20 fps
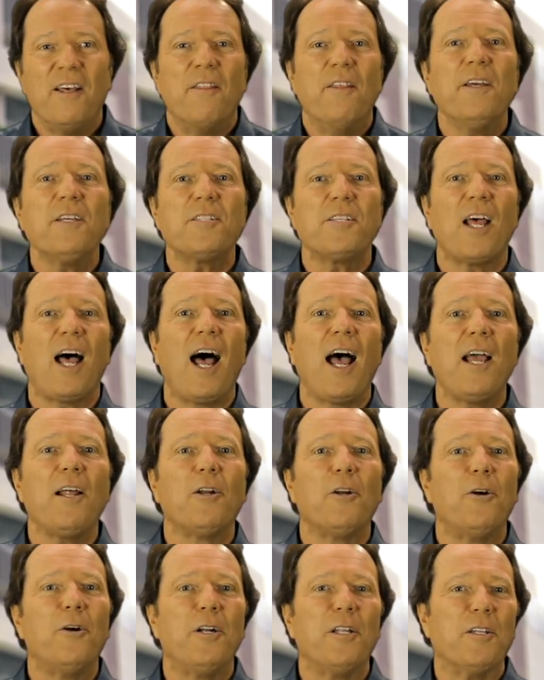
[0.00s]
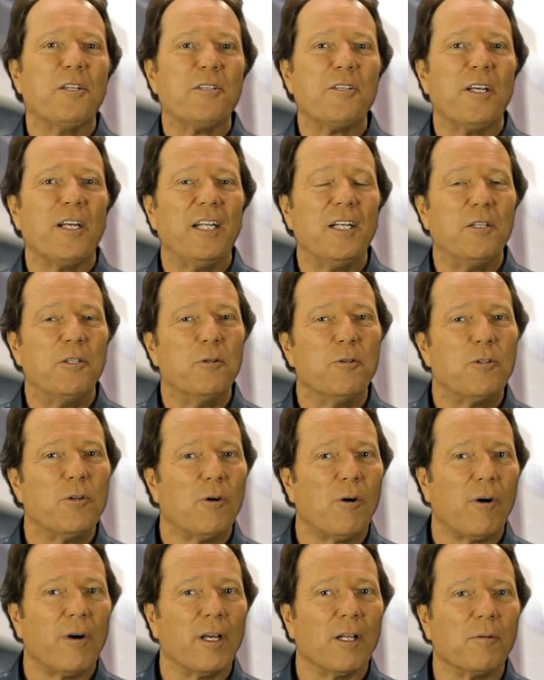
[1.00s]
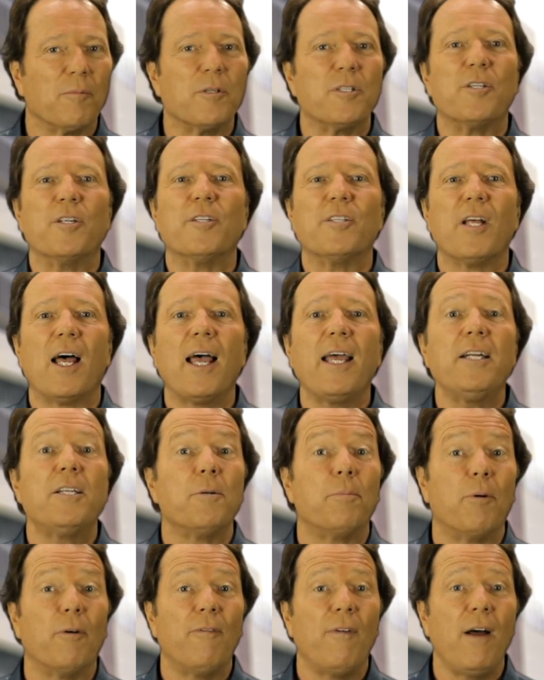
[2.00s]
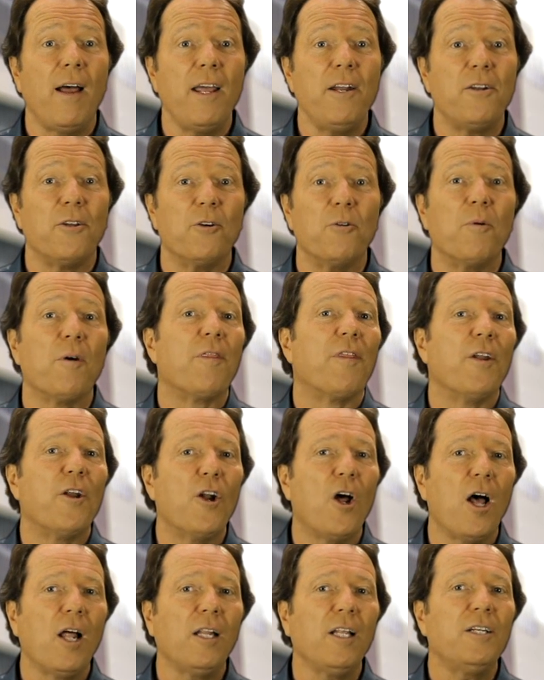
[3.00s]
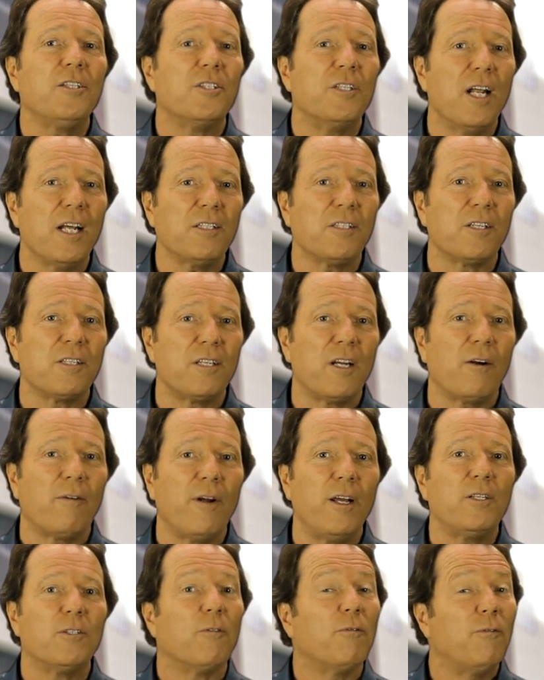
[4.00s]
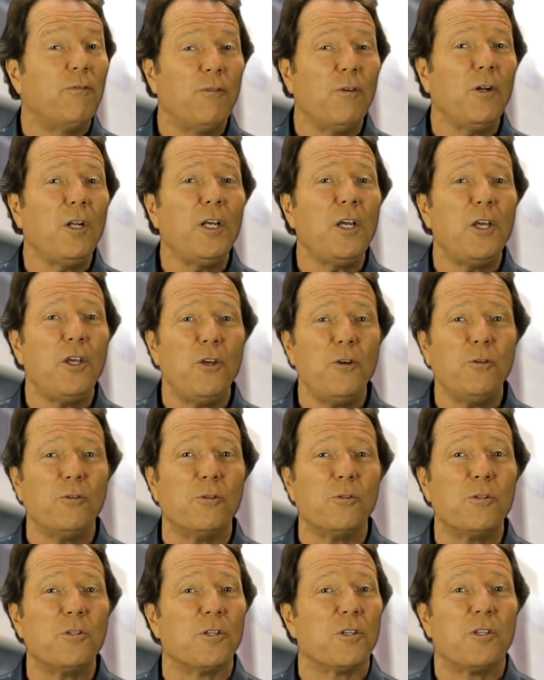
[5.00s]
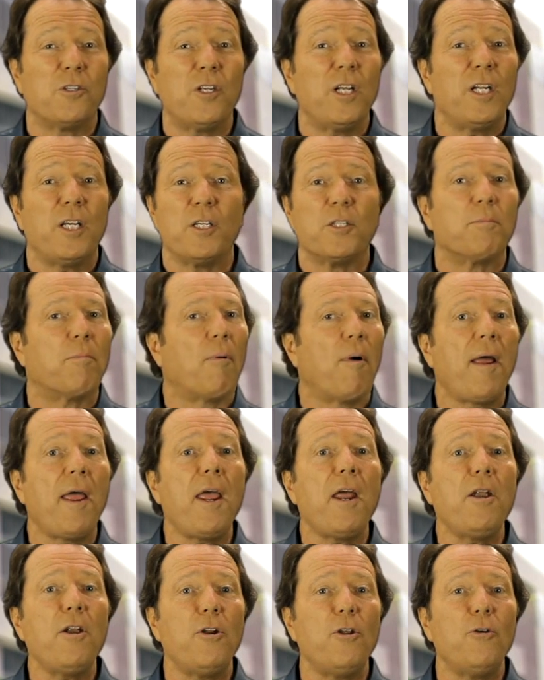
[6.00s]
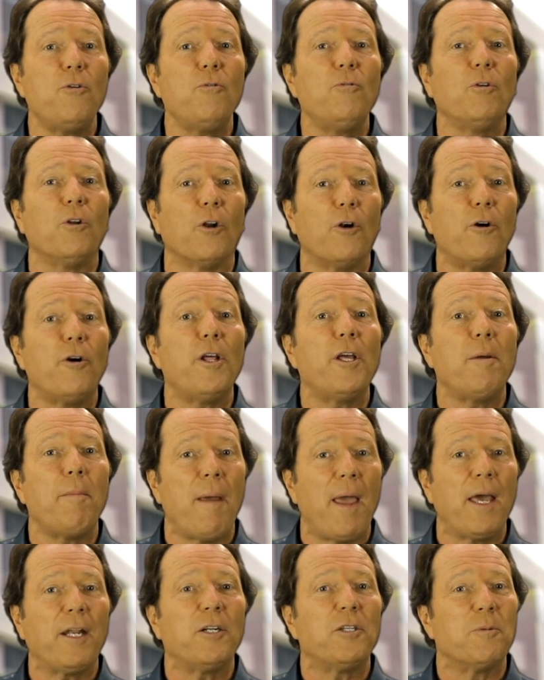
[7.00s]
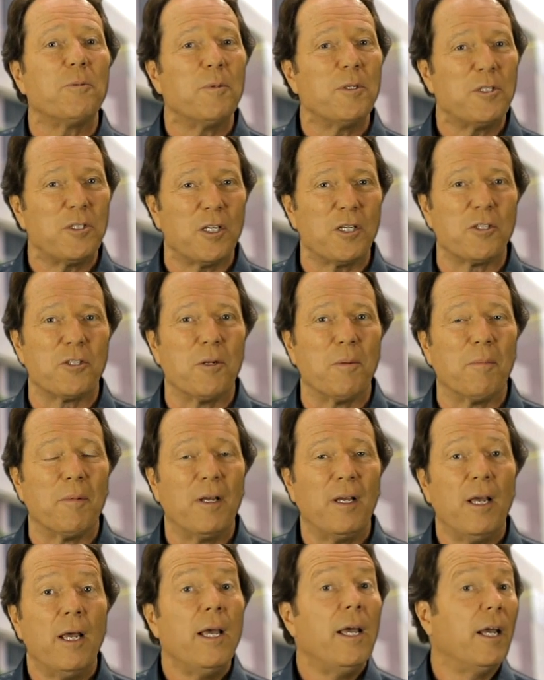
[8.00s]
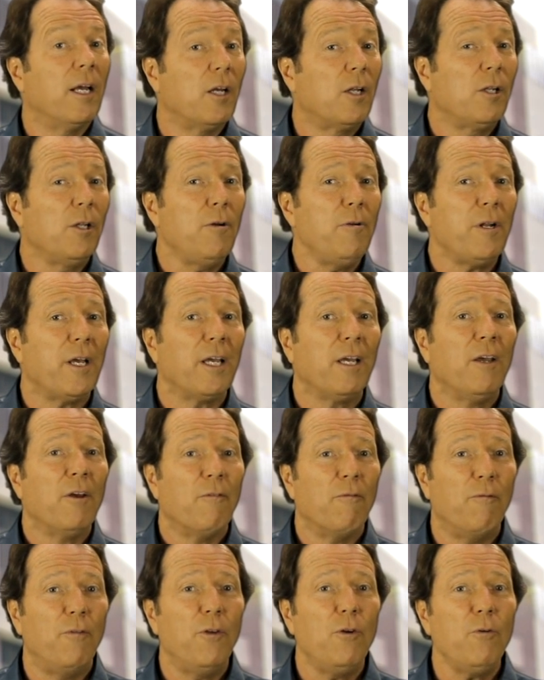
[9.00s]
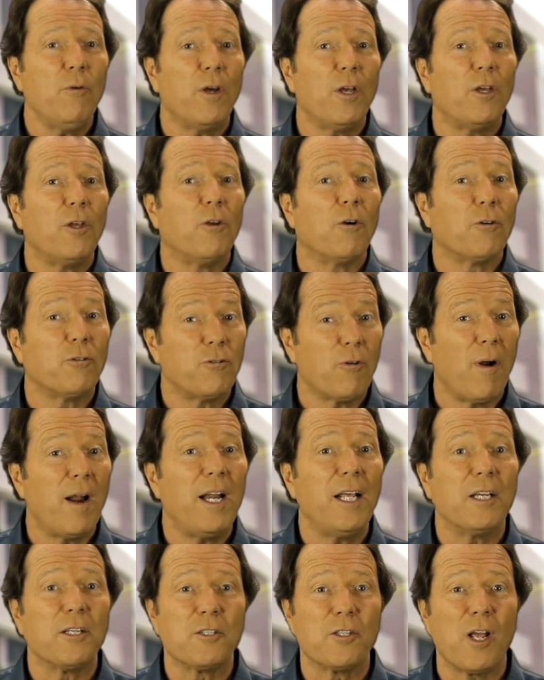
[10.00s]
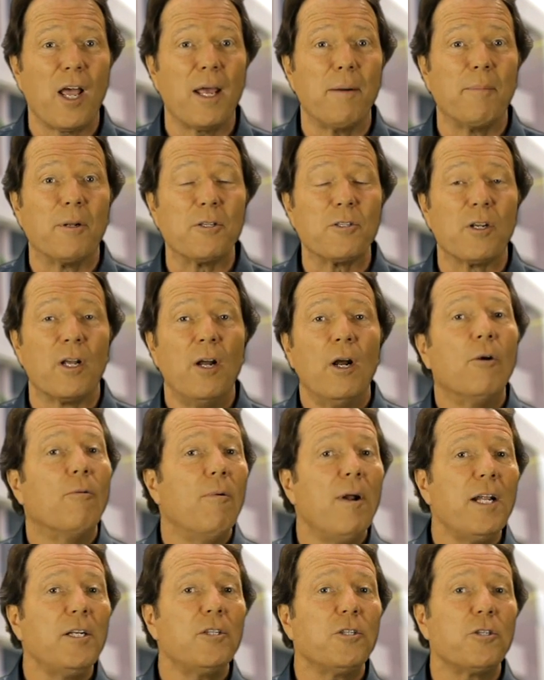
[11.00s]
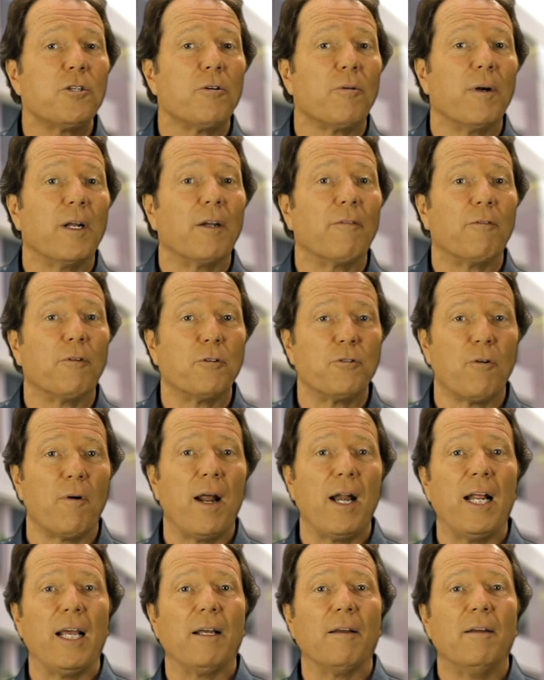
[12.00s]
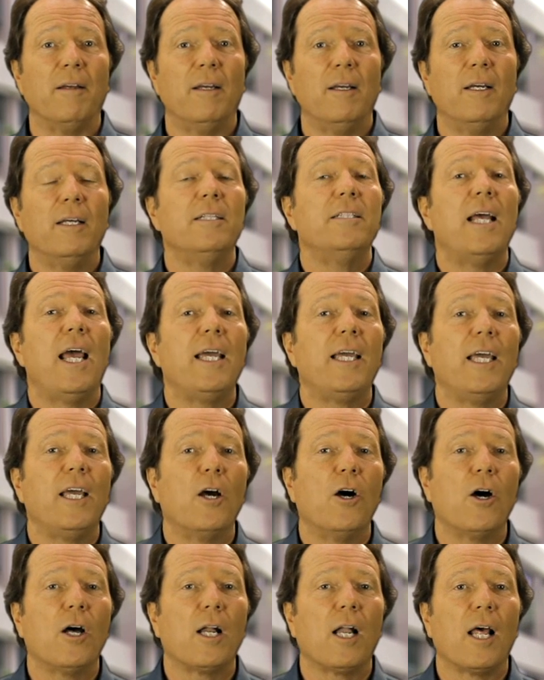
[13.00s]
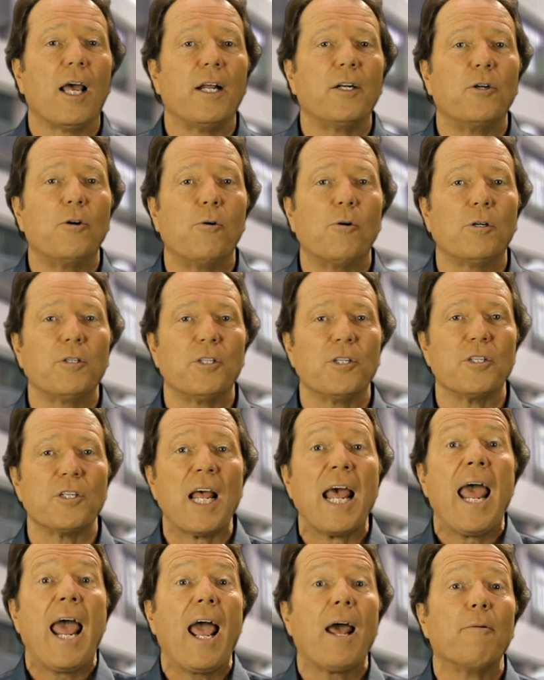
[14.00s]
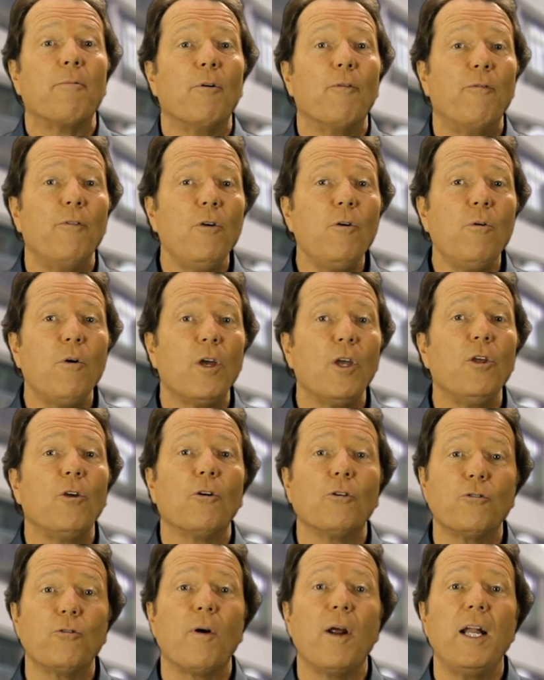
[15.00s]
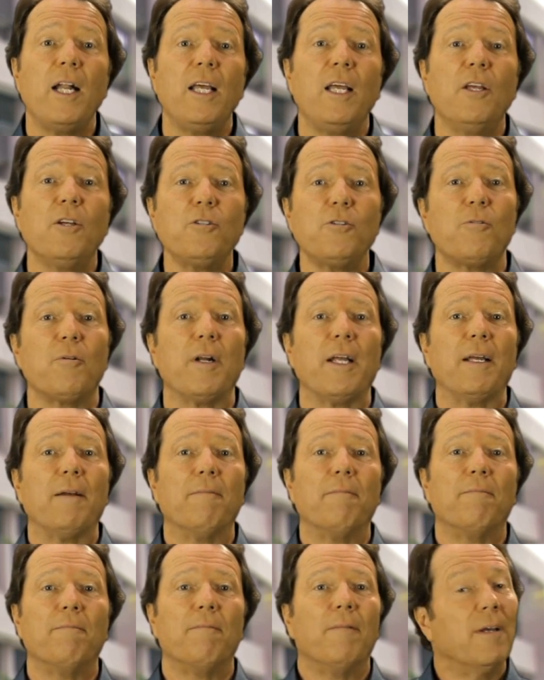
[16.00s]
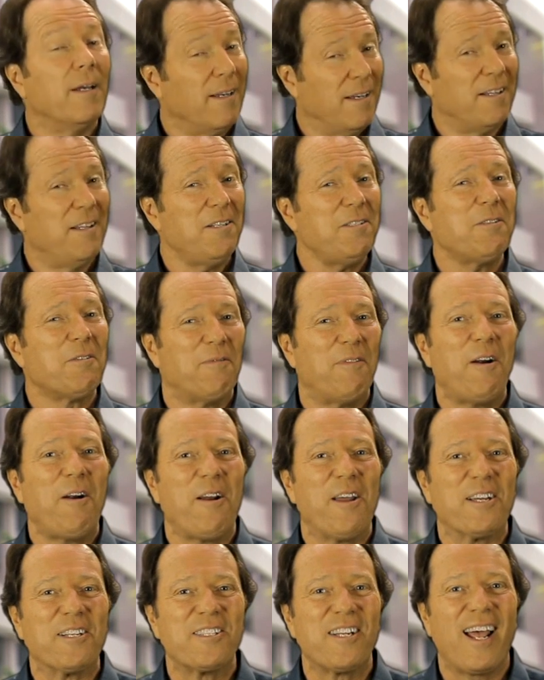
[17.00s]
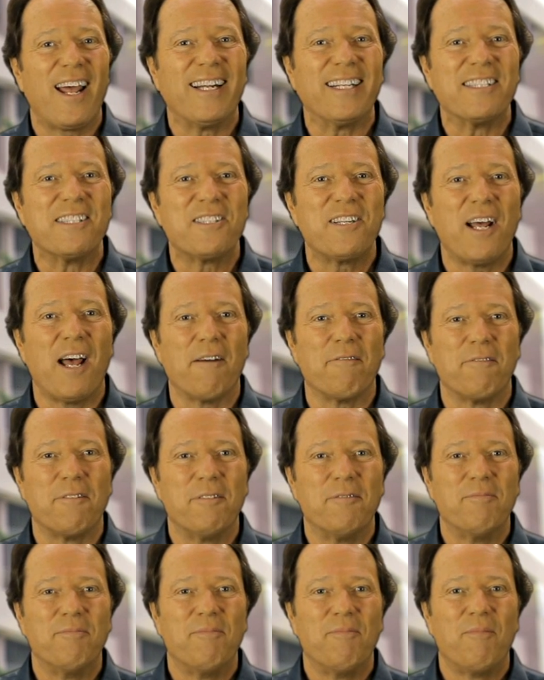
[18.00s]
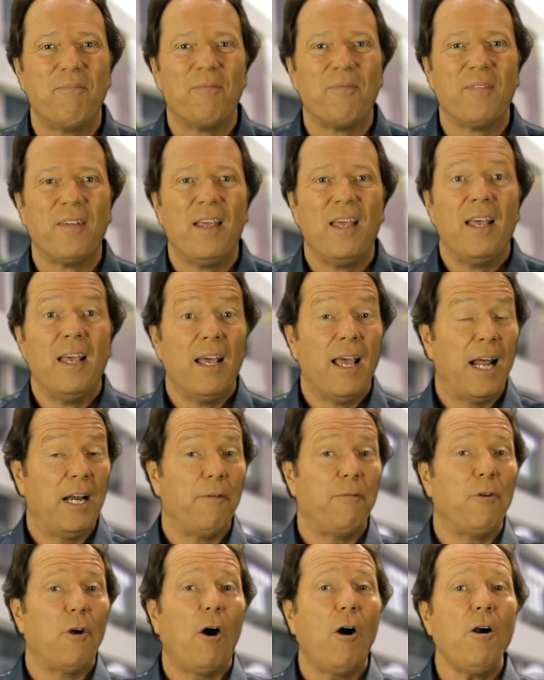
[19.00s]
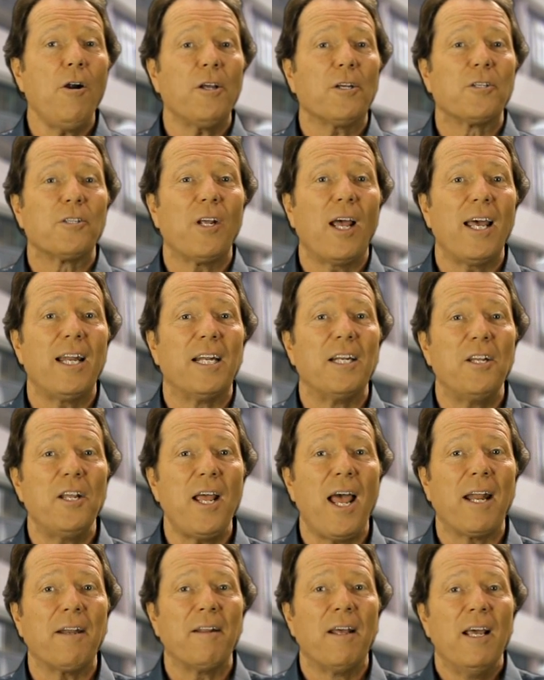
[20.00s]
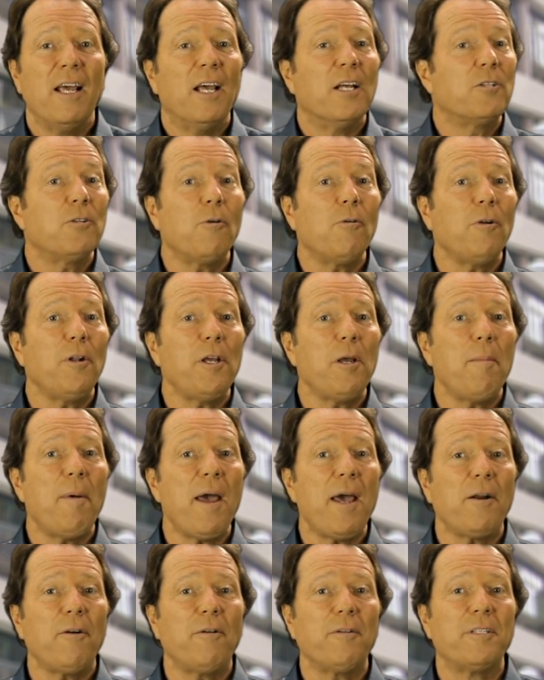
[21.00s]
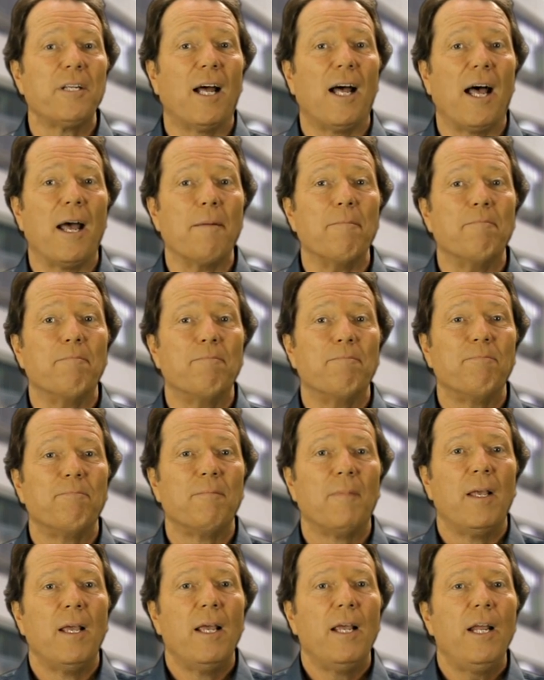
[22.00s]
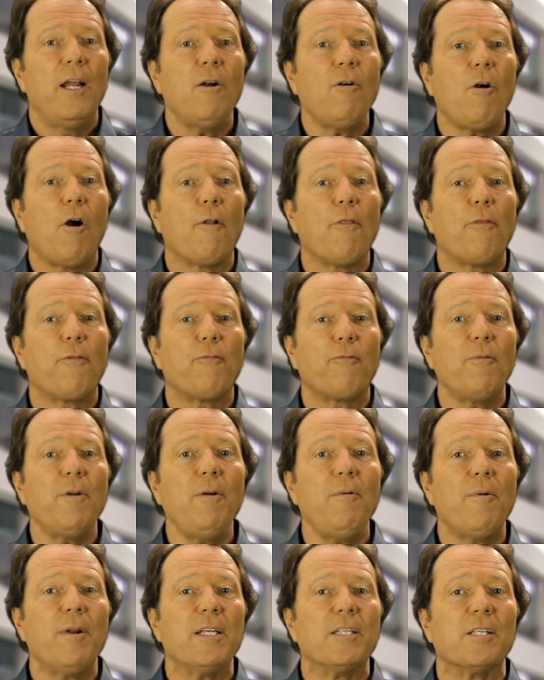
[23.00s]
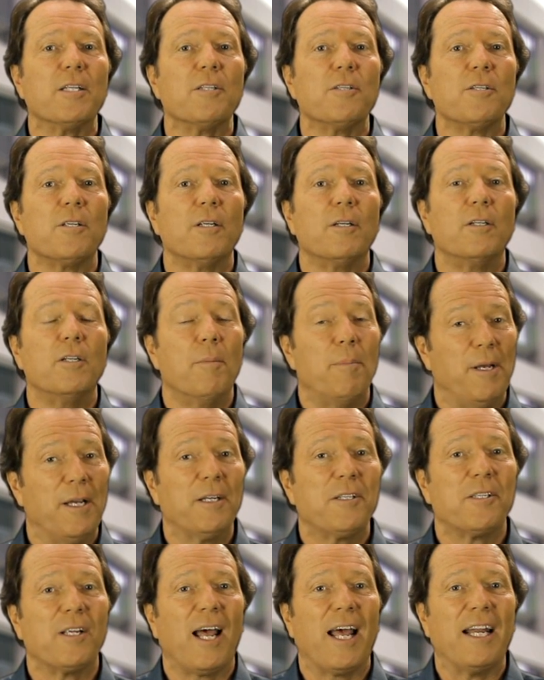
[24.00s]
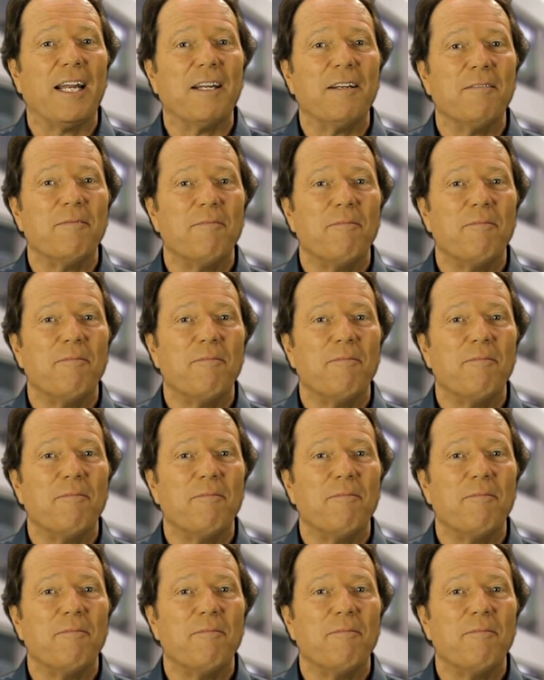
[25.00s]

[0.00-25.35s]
This iLearn in the City tutorial was designed to provide you with the knowledge necessary to fully use the city's brand new learning management system, including viewing your training assignments, registering for training, taking online courses, and reviewing your training history. This is very exciting stuff. And if you aren't excited yet, it's only a matter of time. Here are 3 reasons to be excited.